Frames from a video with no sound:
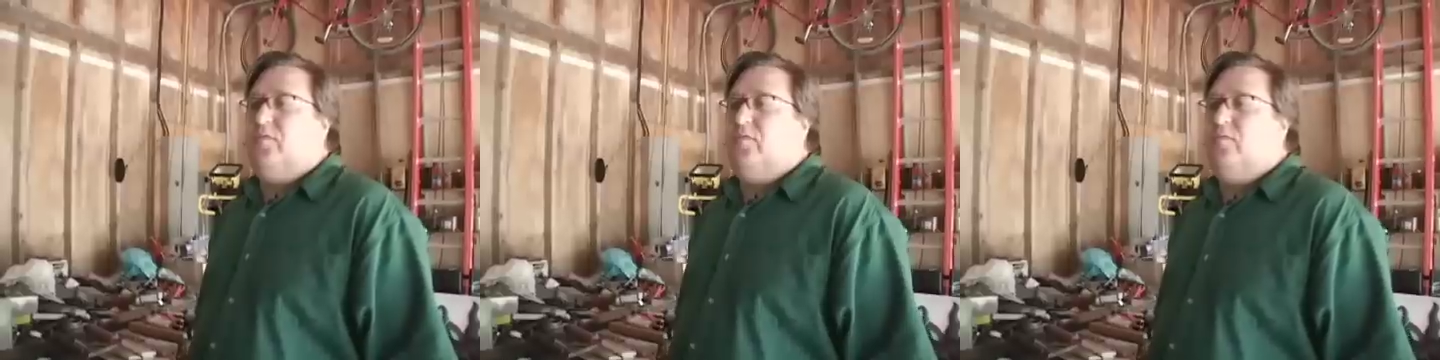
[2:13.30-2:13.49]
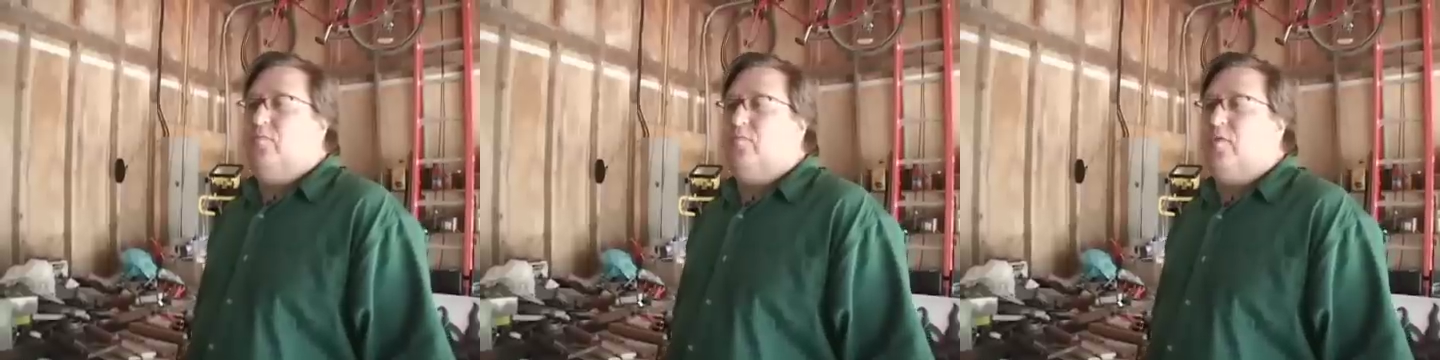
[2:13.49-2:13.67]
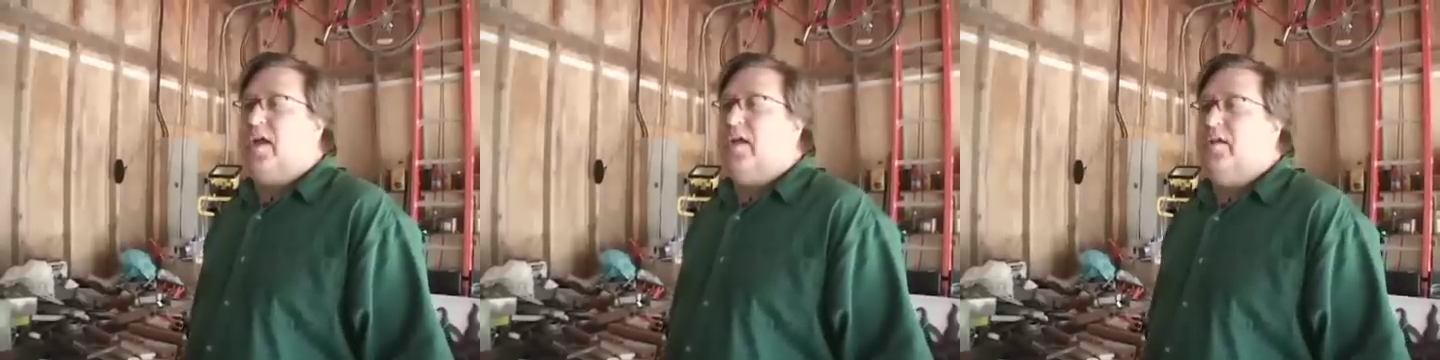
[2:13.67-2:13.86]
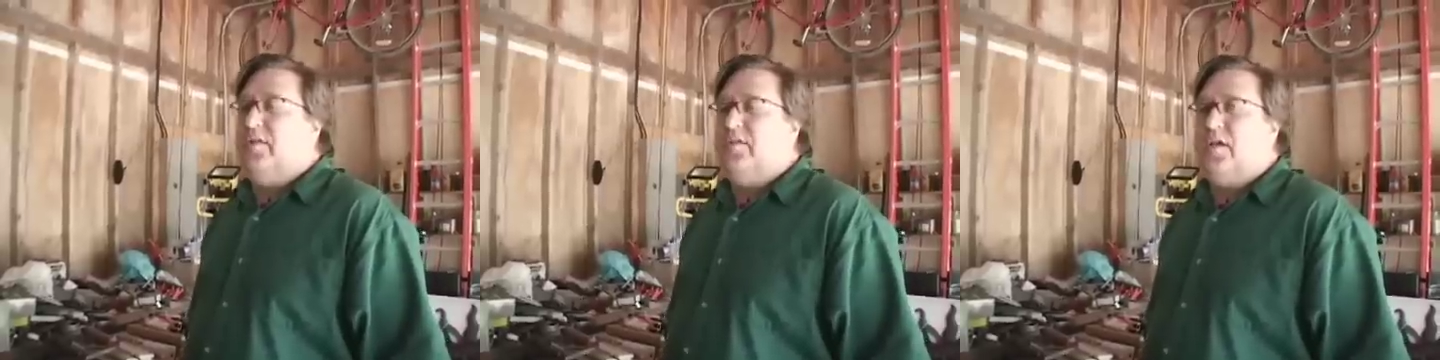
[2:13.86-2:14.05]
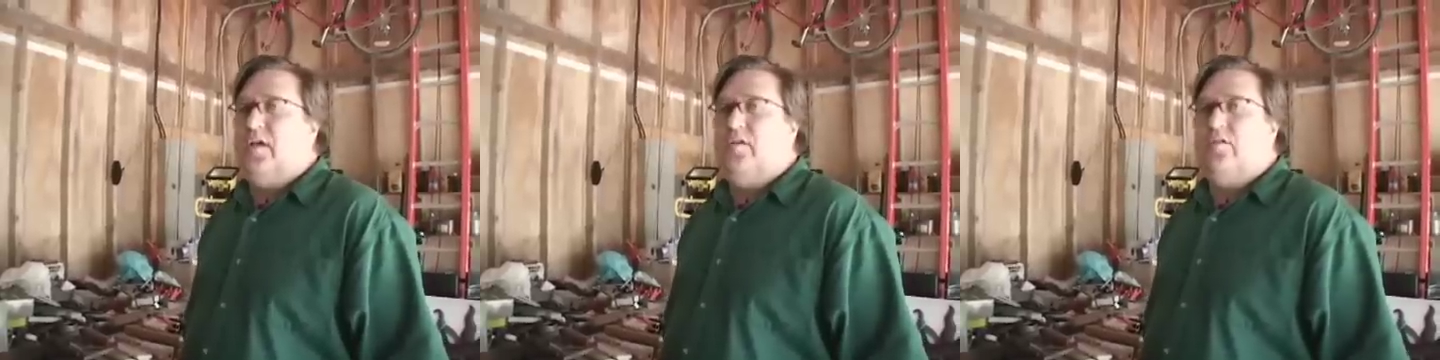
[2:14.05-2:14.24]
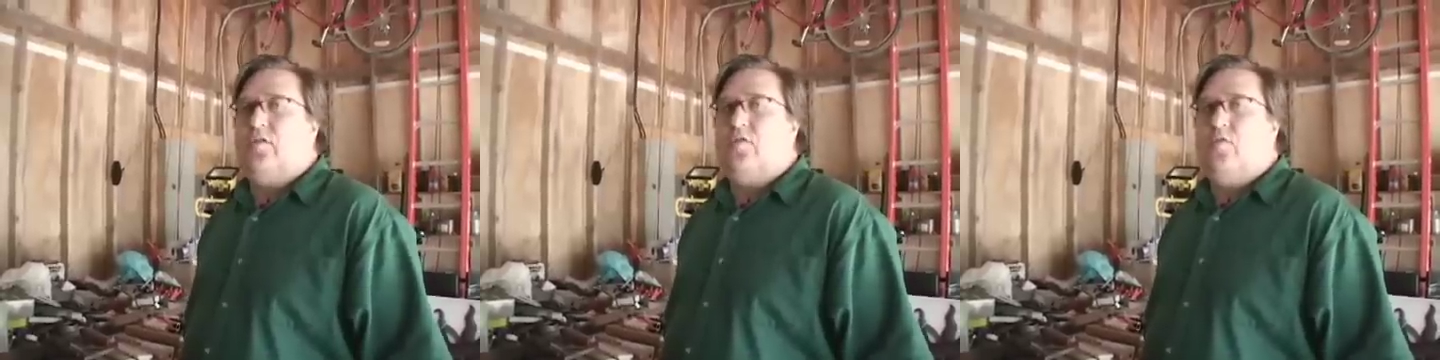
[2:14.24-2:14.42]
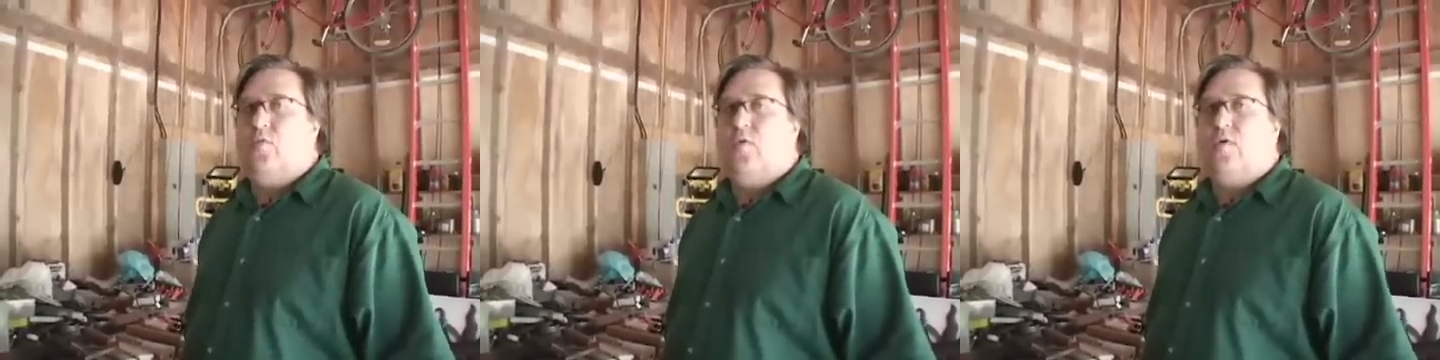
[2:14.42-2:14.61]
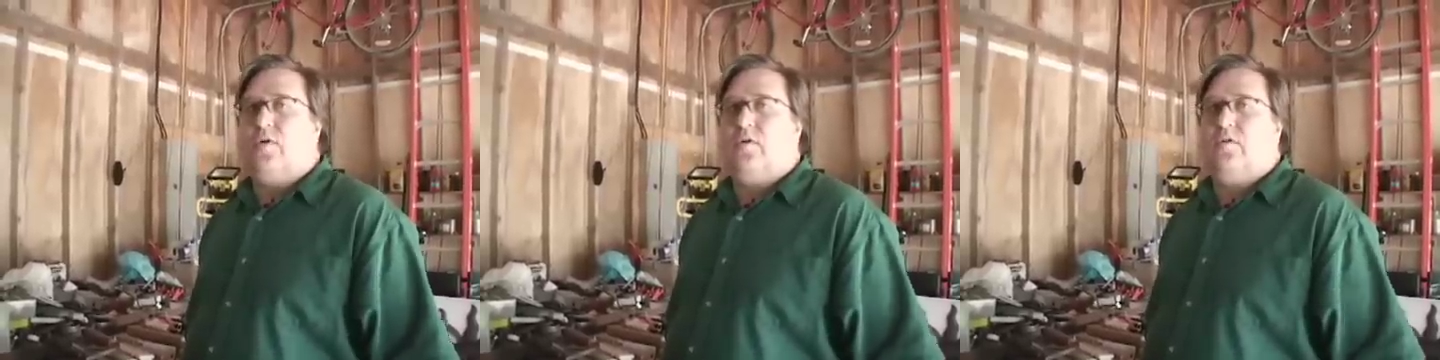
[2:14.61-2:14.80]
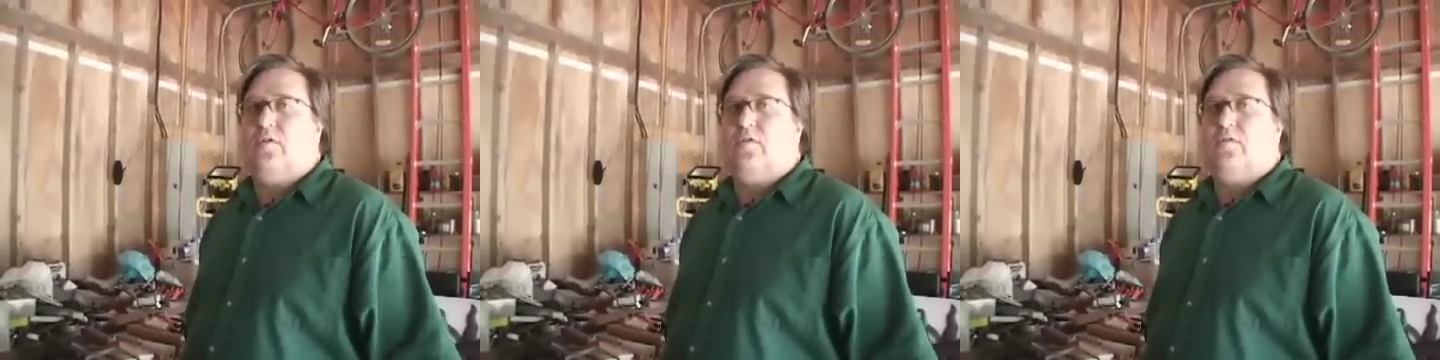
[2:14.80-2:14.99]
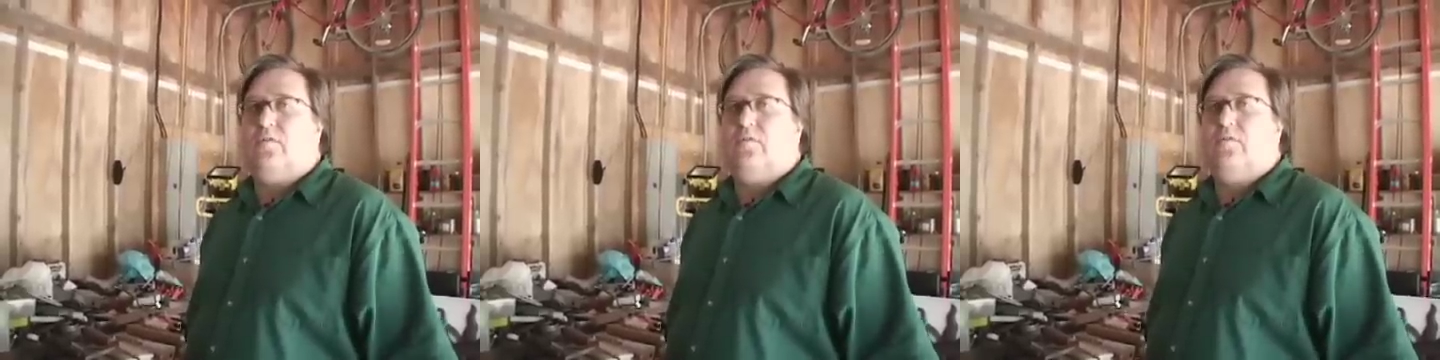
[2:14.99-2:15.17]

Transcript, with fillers: you ran it down a quarter